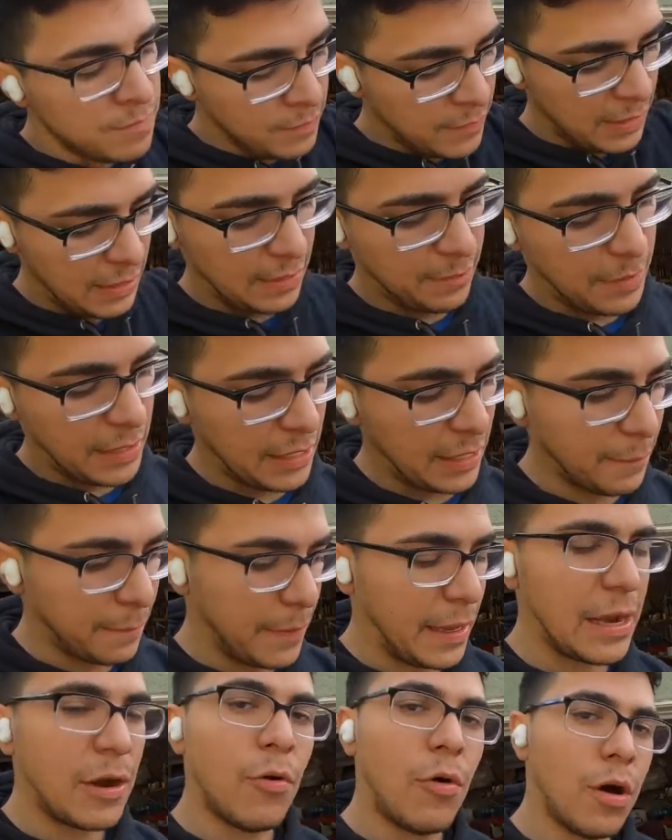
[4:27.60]
and I'm hitting
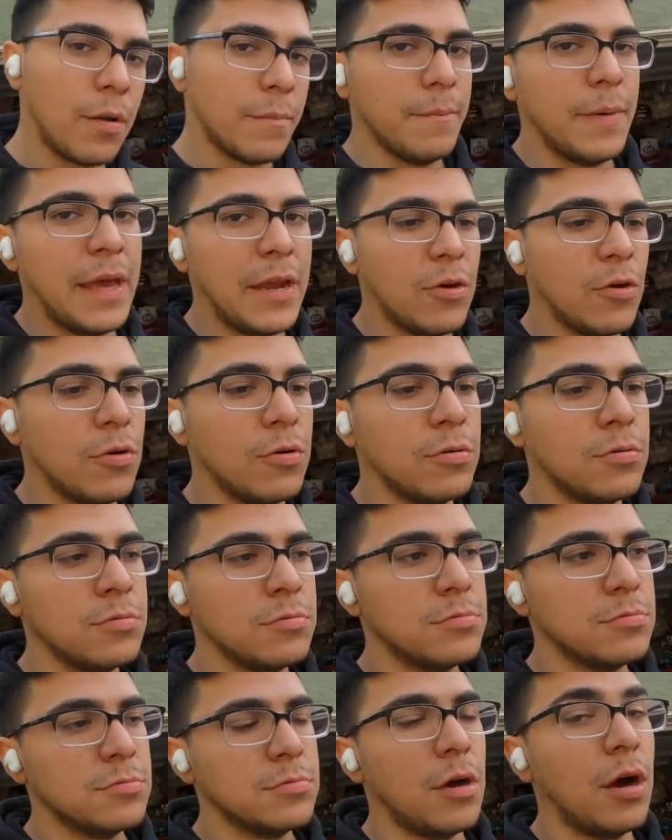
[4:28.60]
metal on metal
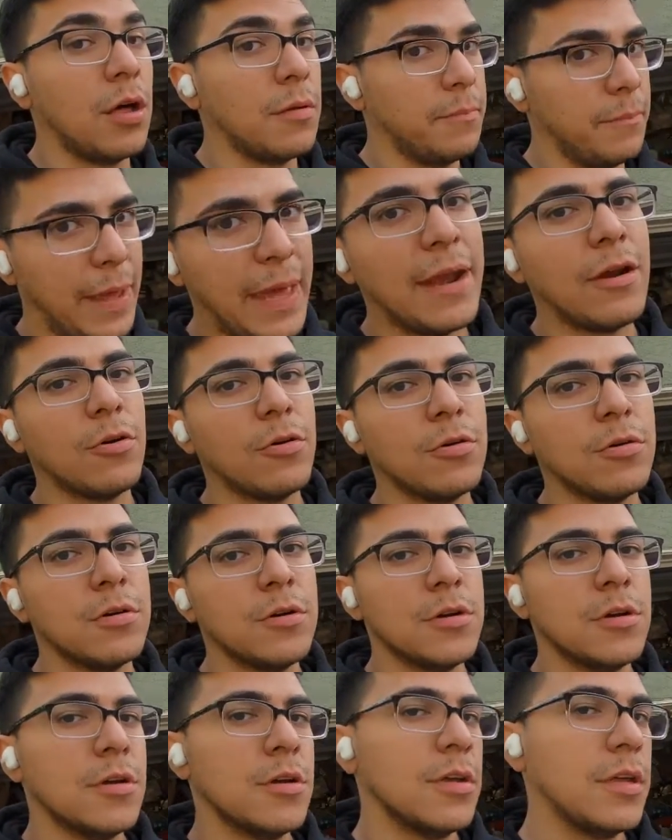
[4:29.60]
on metal,
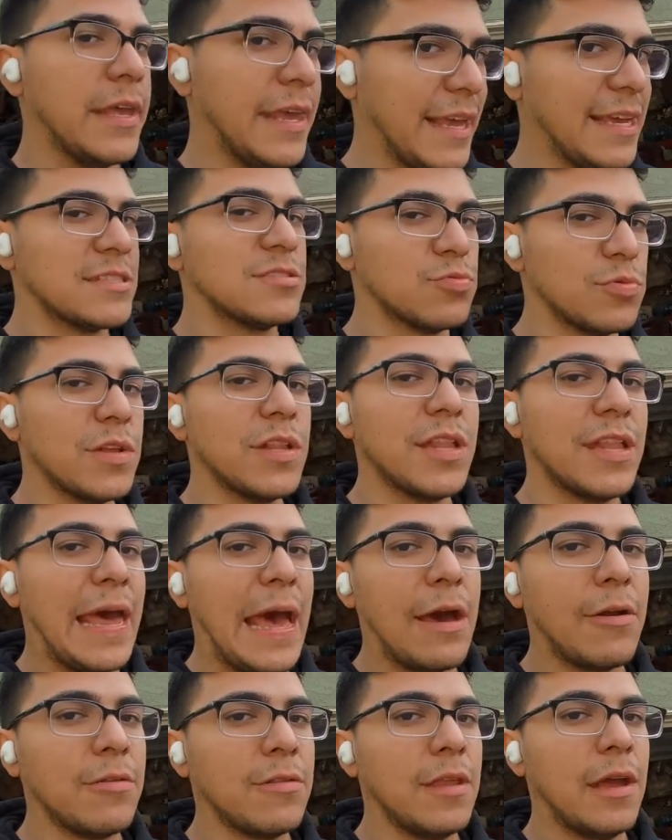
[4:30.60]
it gets really
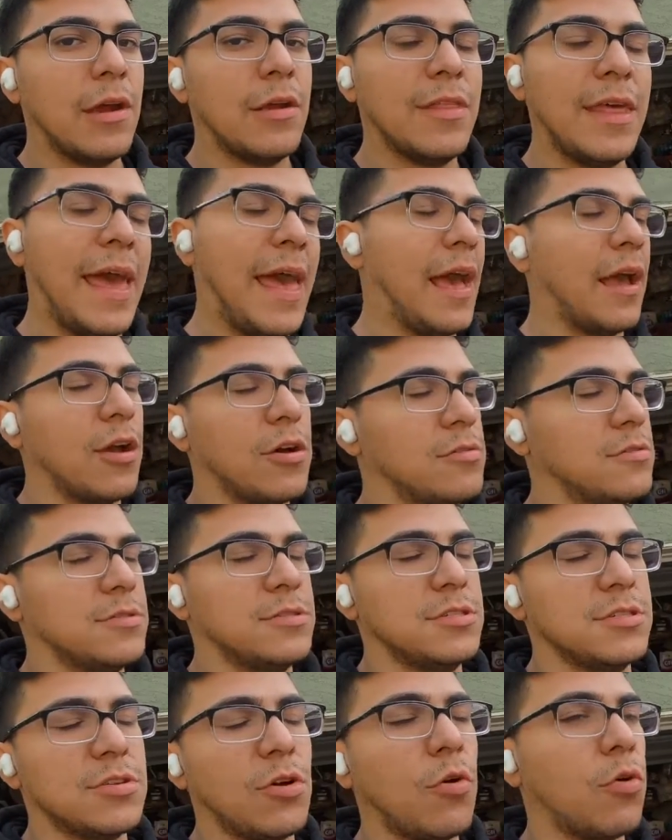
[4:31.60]
loud in there, and the echo is
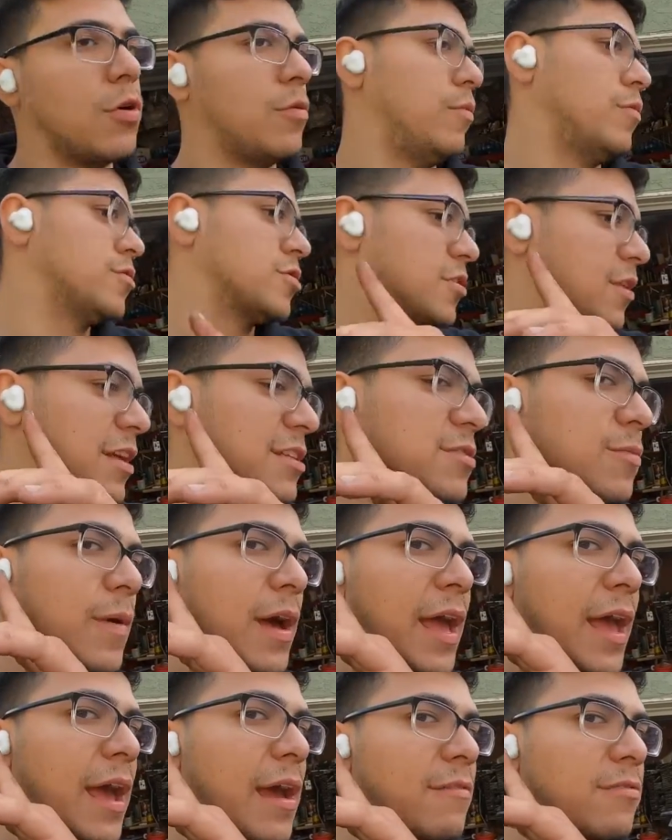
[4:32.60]
just horrible. So that's
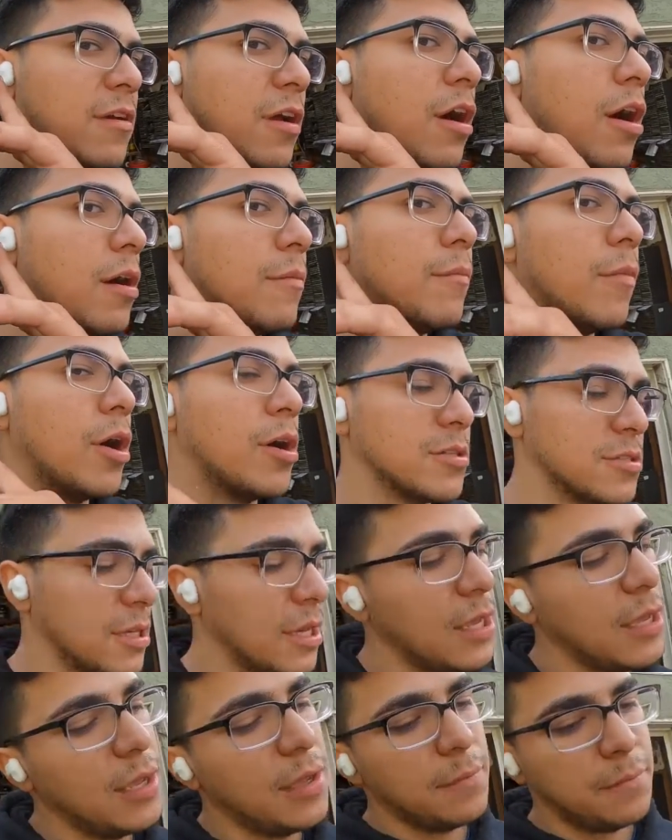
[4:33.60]
why I have the cotton balls,
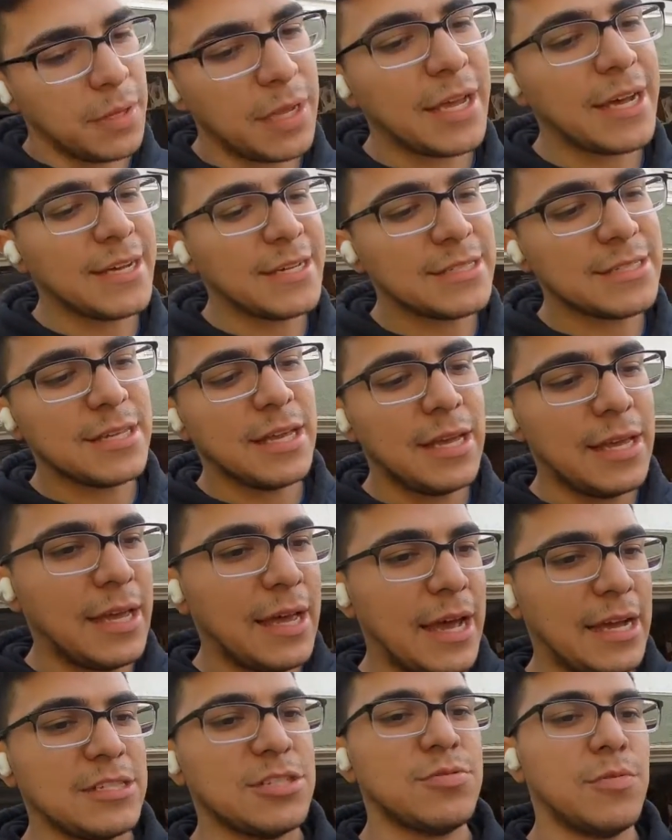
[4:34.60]
because
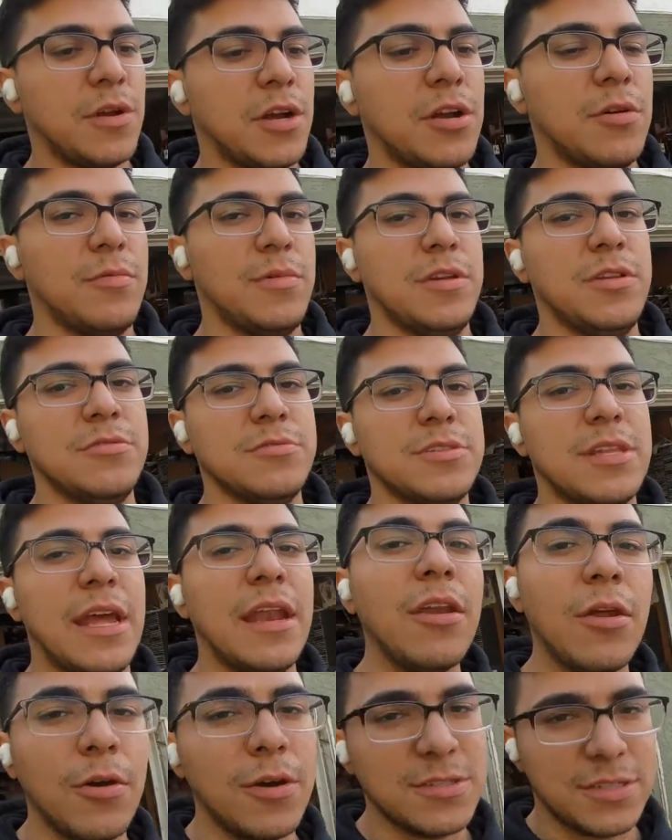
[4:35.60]
I just wanted to reduce that
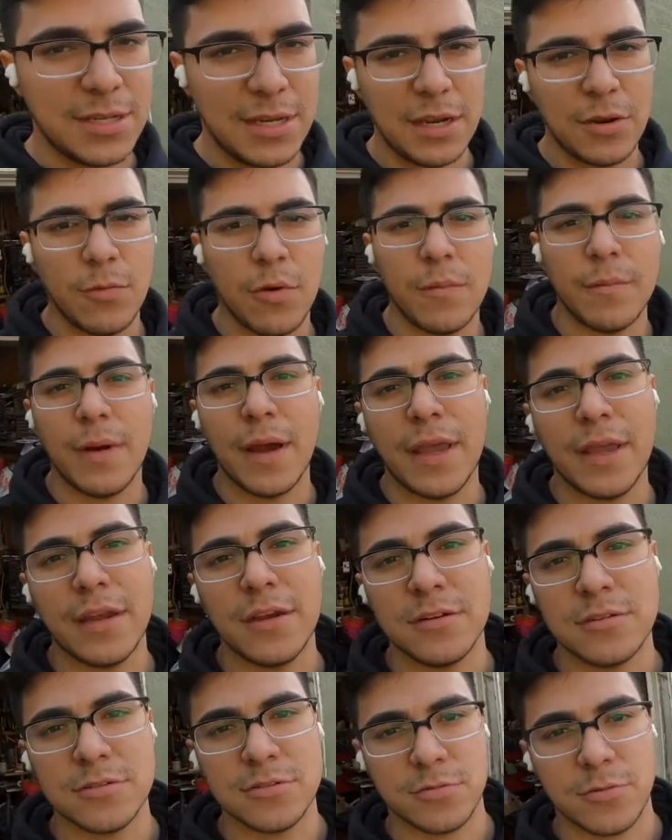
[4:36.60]
noise, and I didn't want my
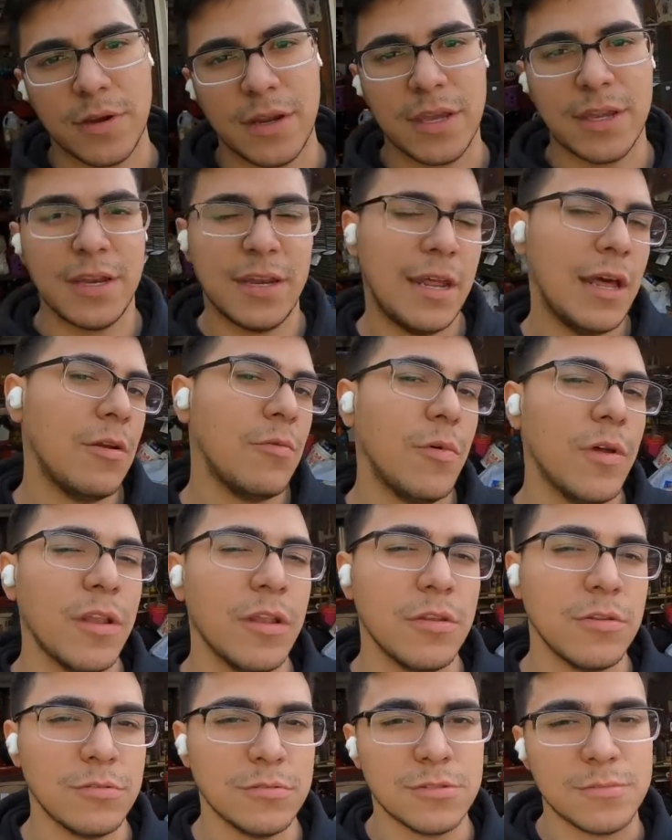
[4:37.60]
ears ringing, and I don't want
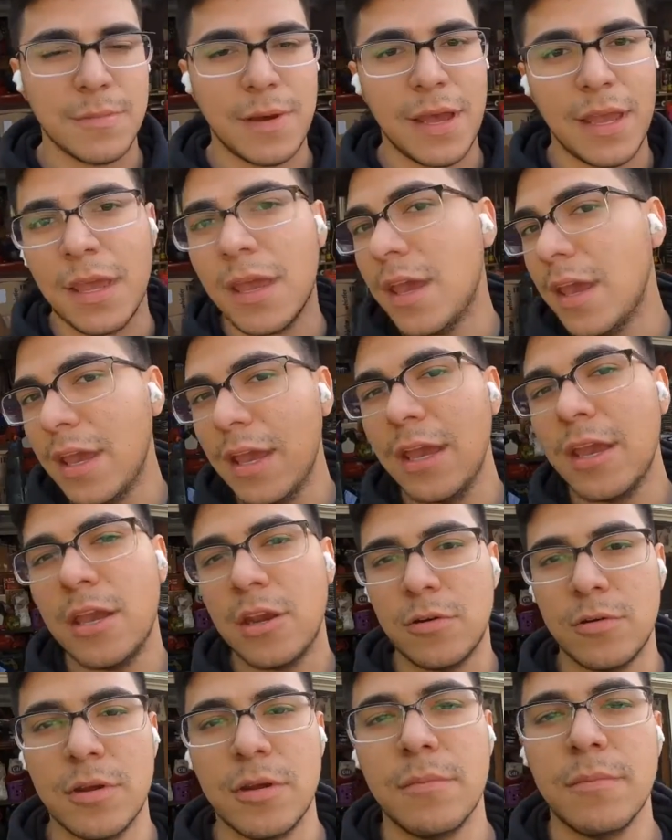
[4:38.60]
to lose my
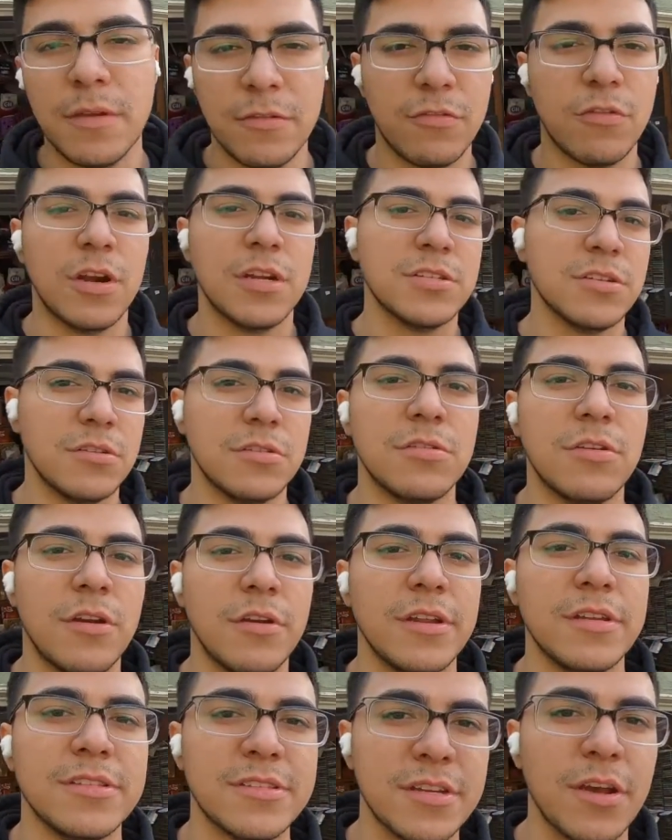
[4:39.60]
hearing before I turn
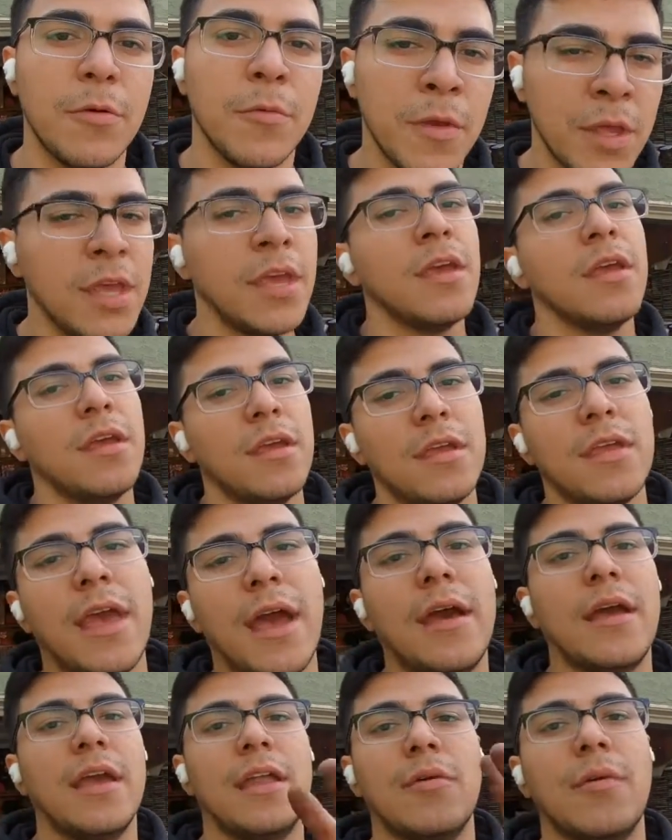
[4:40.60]
30. So yeah,
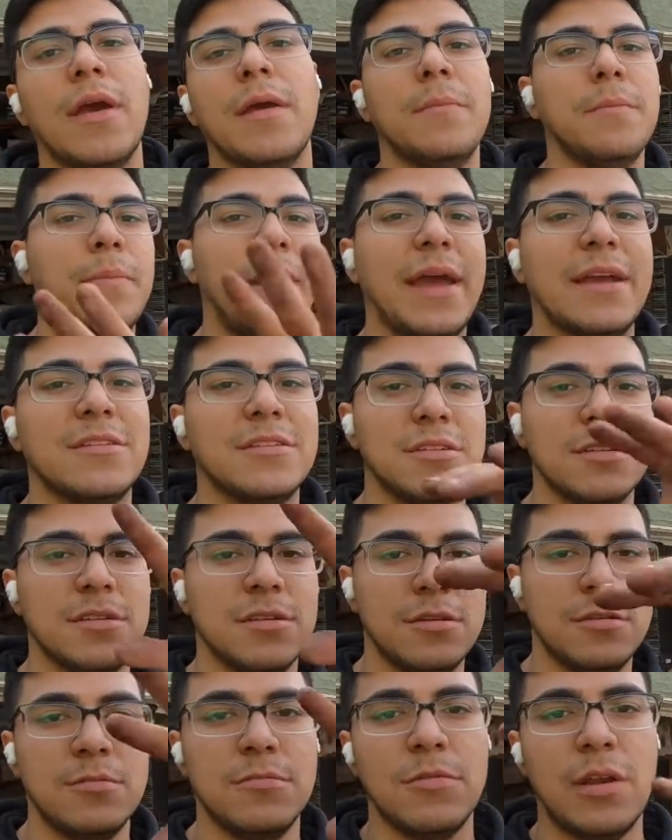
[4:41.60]
anyway, back to
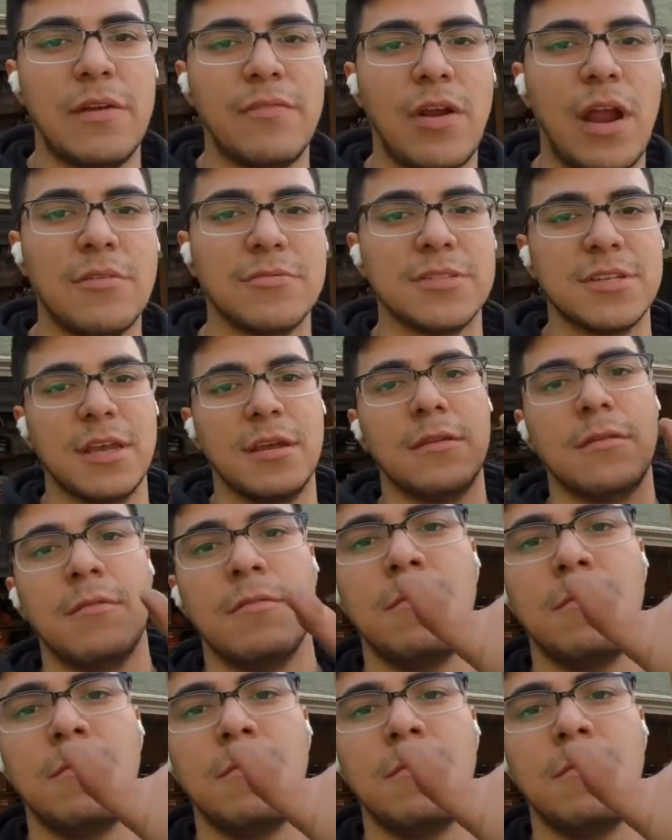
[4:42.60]
whatever I was saying.